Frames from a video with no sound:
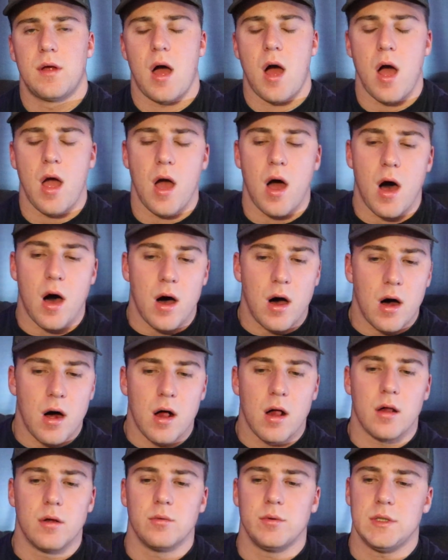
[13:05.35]
I
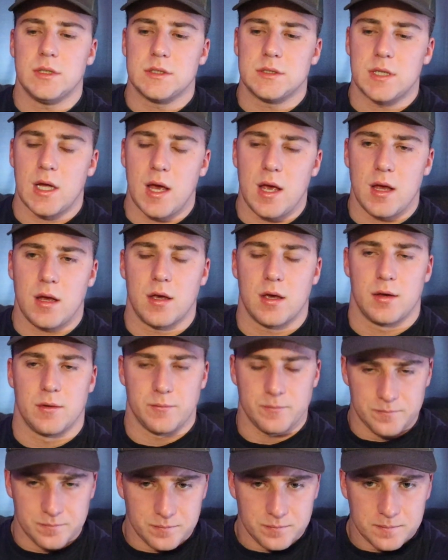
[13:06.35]
always take
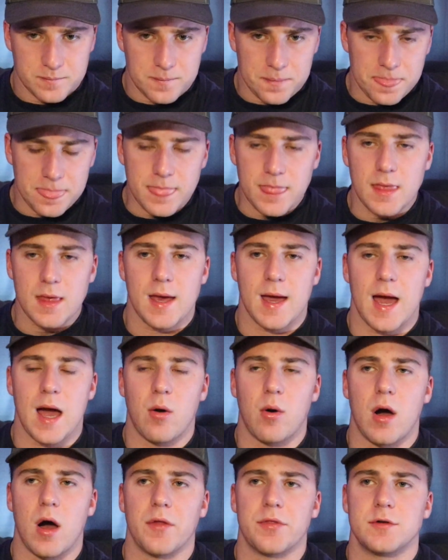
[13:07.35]

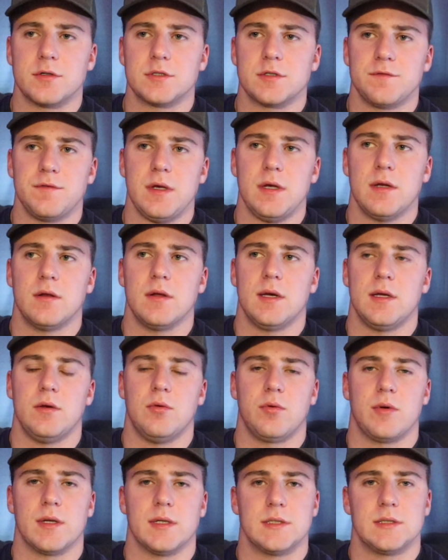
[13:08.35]
how others feel
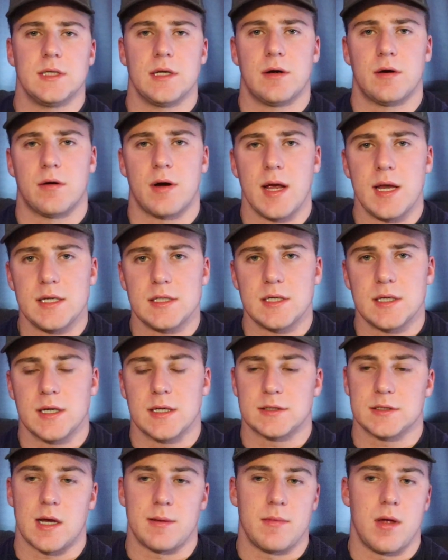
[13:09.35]
into consideration
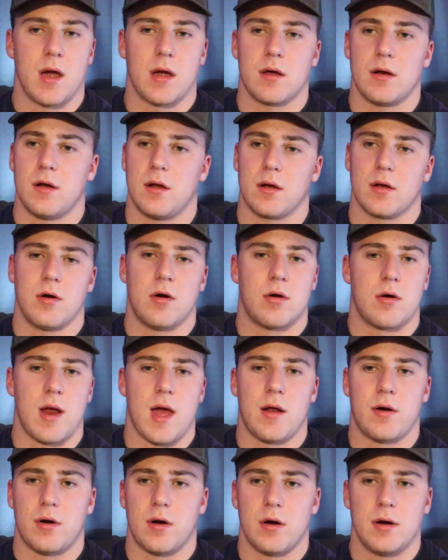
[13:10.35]
because I'm not going to go
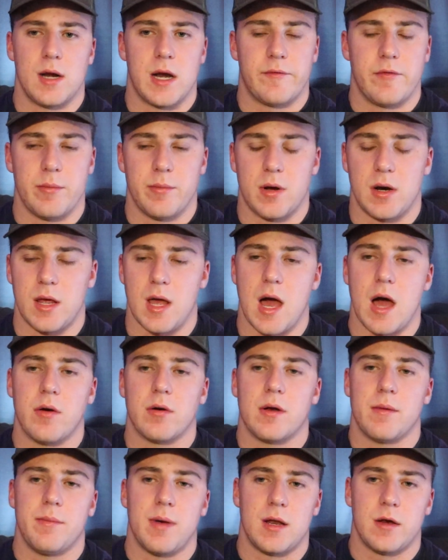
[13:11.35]
around hurting everybody. I
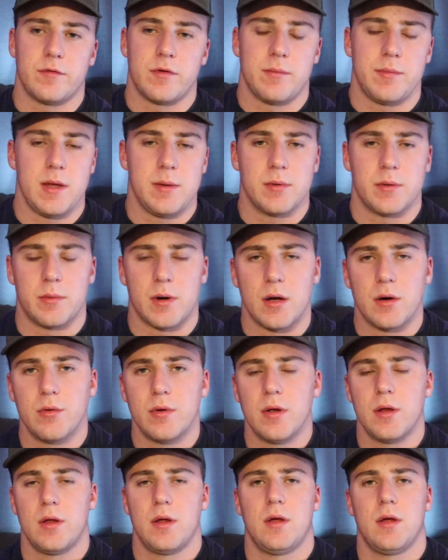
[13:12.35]
want to benefit people, bro.